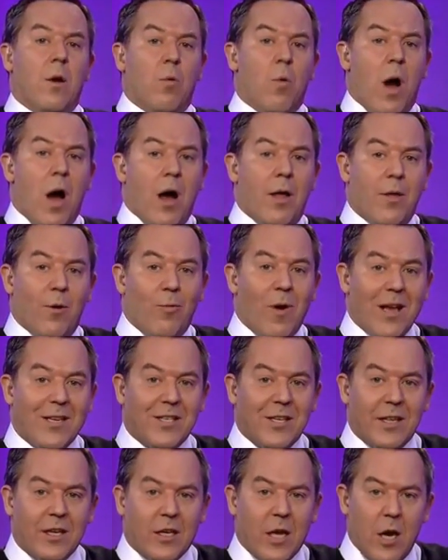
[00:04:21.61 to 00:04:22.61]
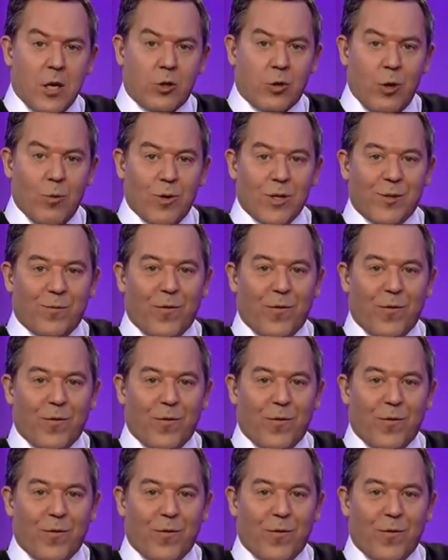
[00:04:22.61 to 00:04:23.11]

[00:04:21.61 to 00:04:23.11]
While the rest of the country was